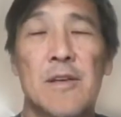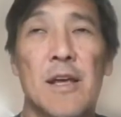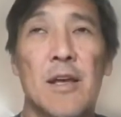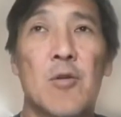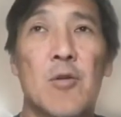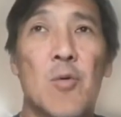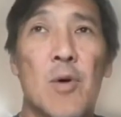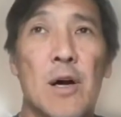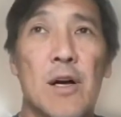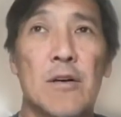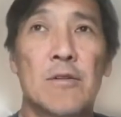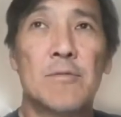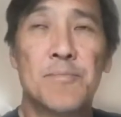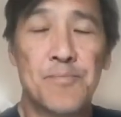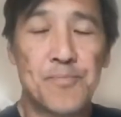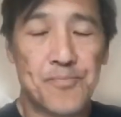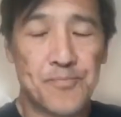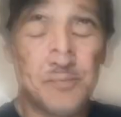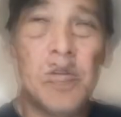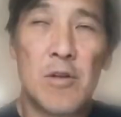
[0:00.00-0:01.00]
take a while.
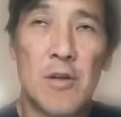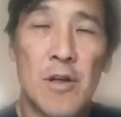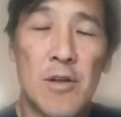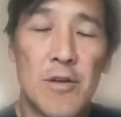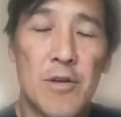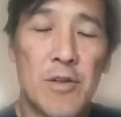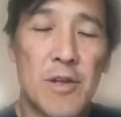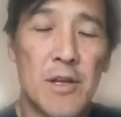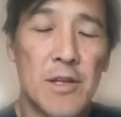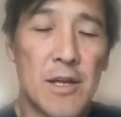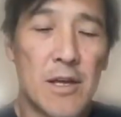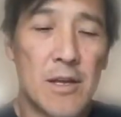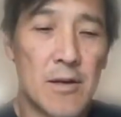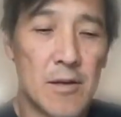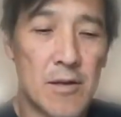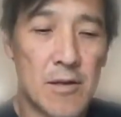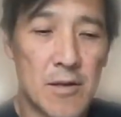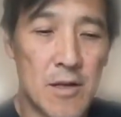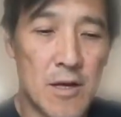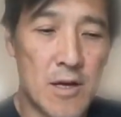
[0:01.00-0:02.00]
Another thing that
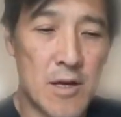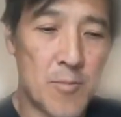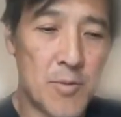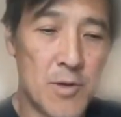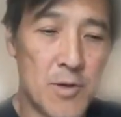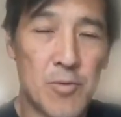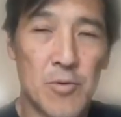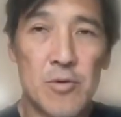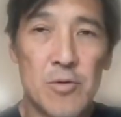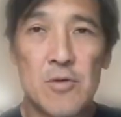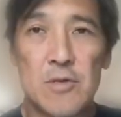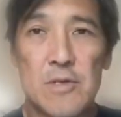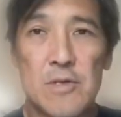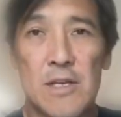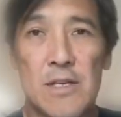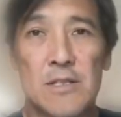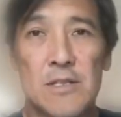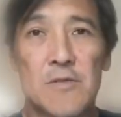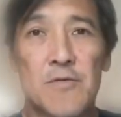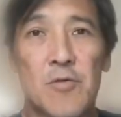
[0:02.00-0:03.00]
a lot of people use
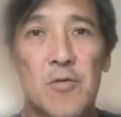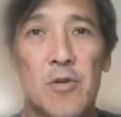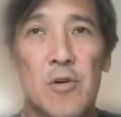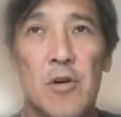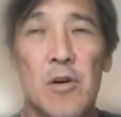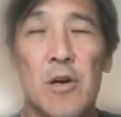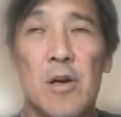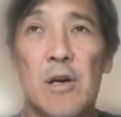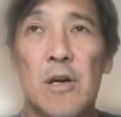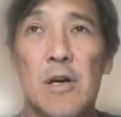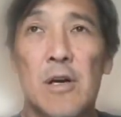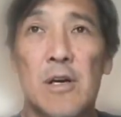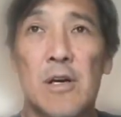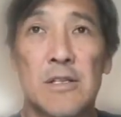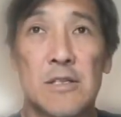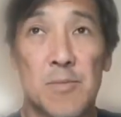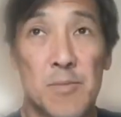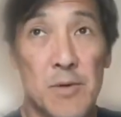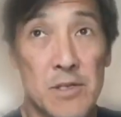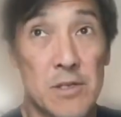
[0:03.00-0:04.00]
Lens for,
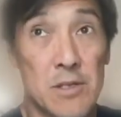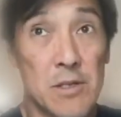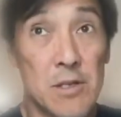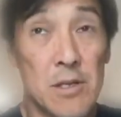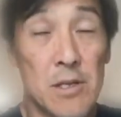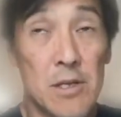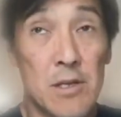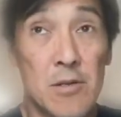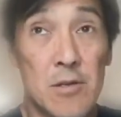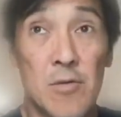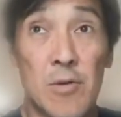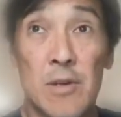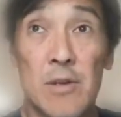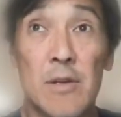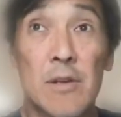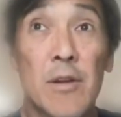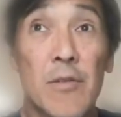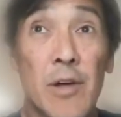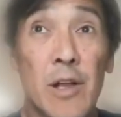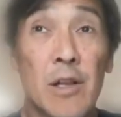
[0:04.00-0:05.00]
especially during the
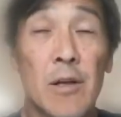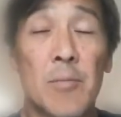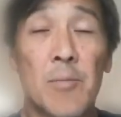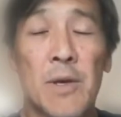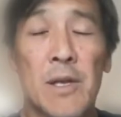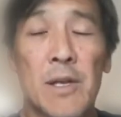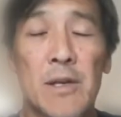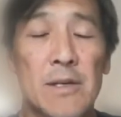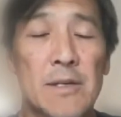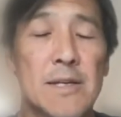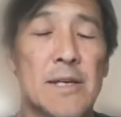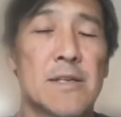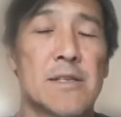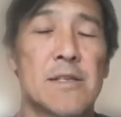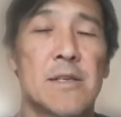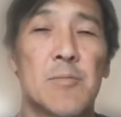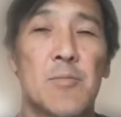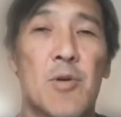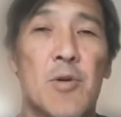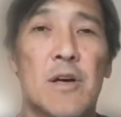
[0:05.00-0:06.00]
development and
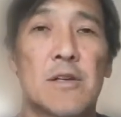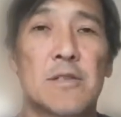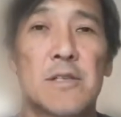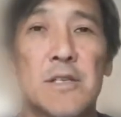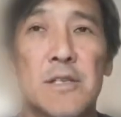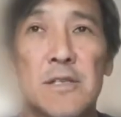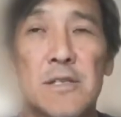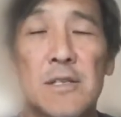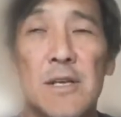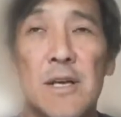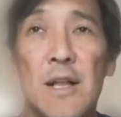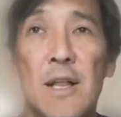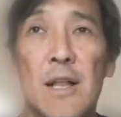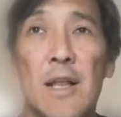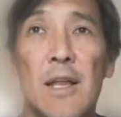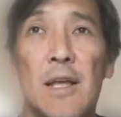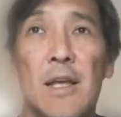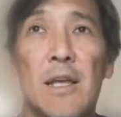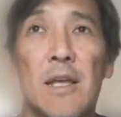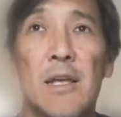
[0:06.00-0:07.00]
testing process,
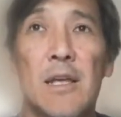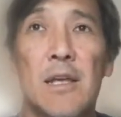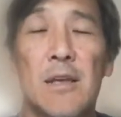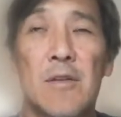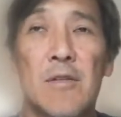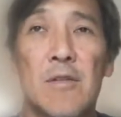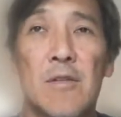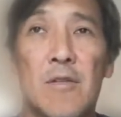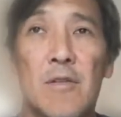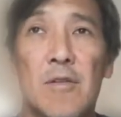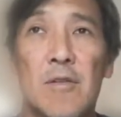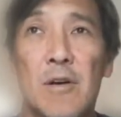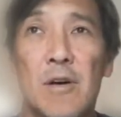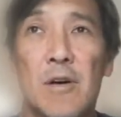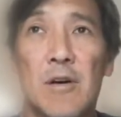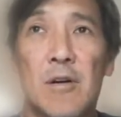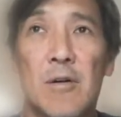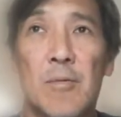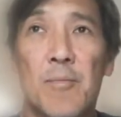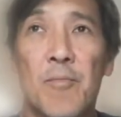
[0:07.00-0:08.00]
is
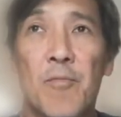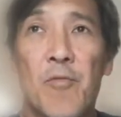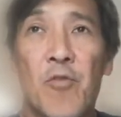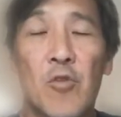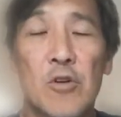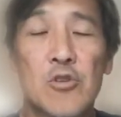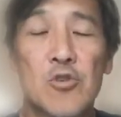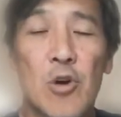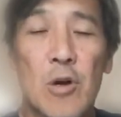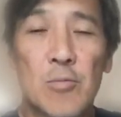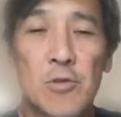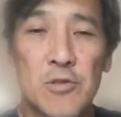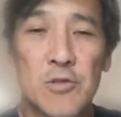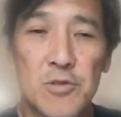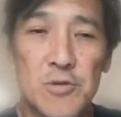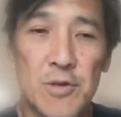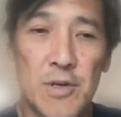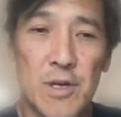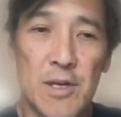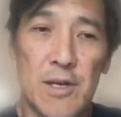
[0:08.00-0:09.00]
for
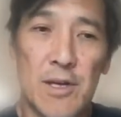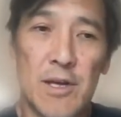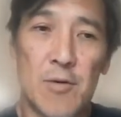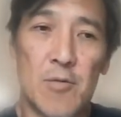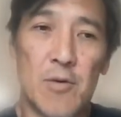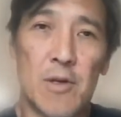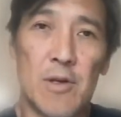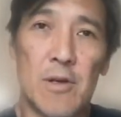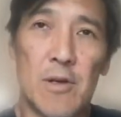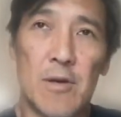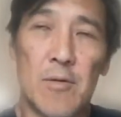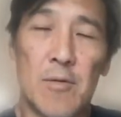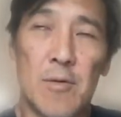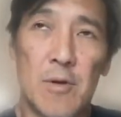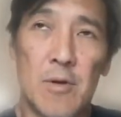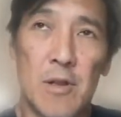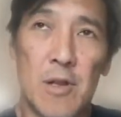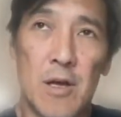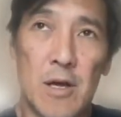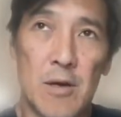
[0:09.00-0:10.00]
troubleshooting. And what
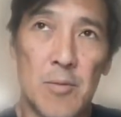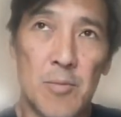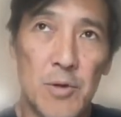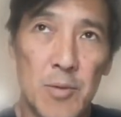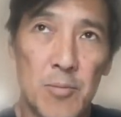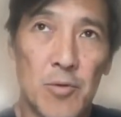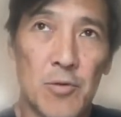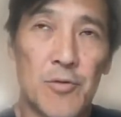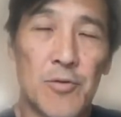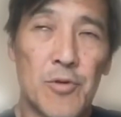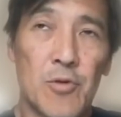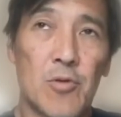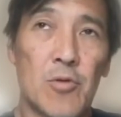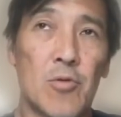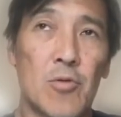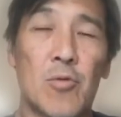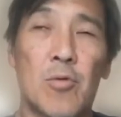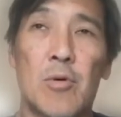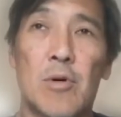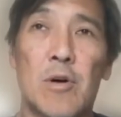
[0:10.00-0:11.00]
a lot of people
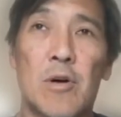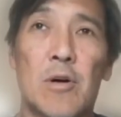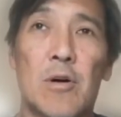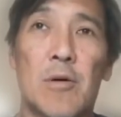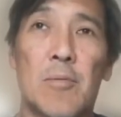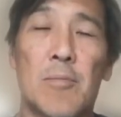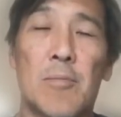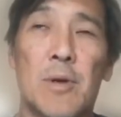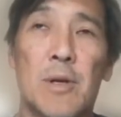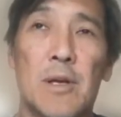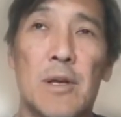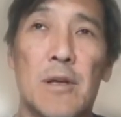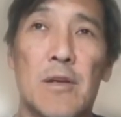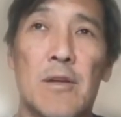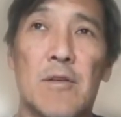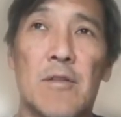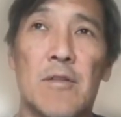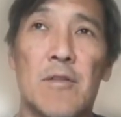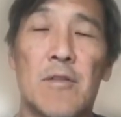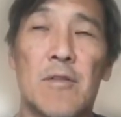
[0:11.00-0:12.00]
do
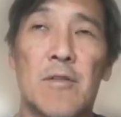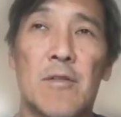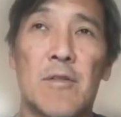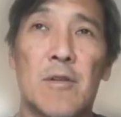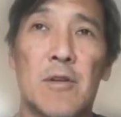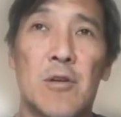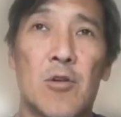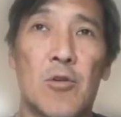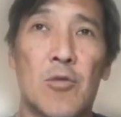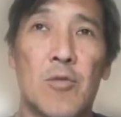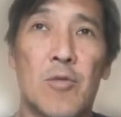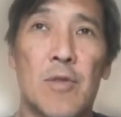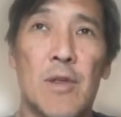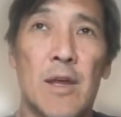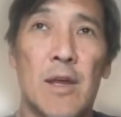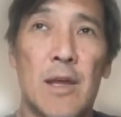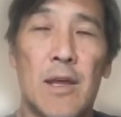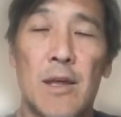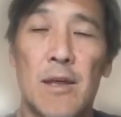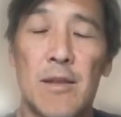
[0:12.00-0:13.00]
is,
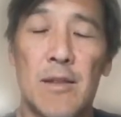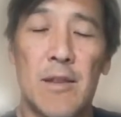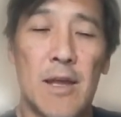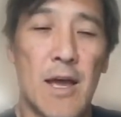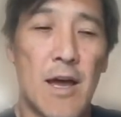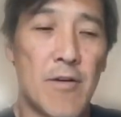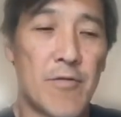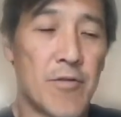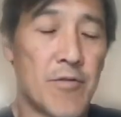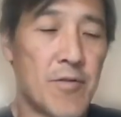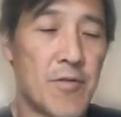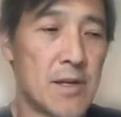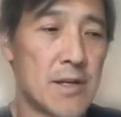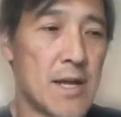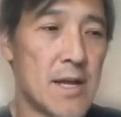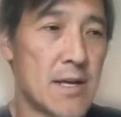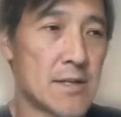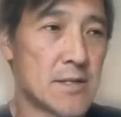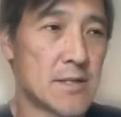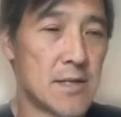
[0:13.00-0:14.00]
they have a
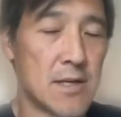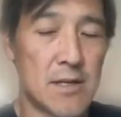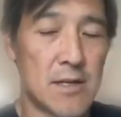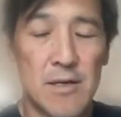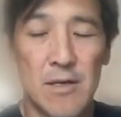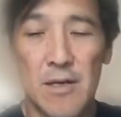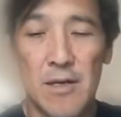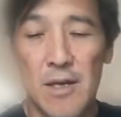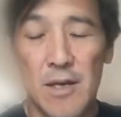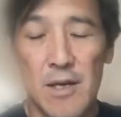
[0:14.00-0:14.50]
fantastic,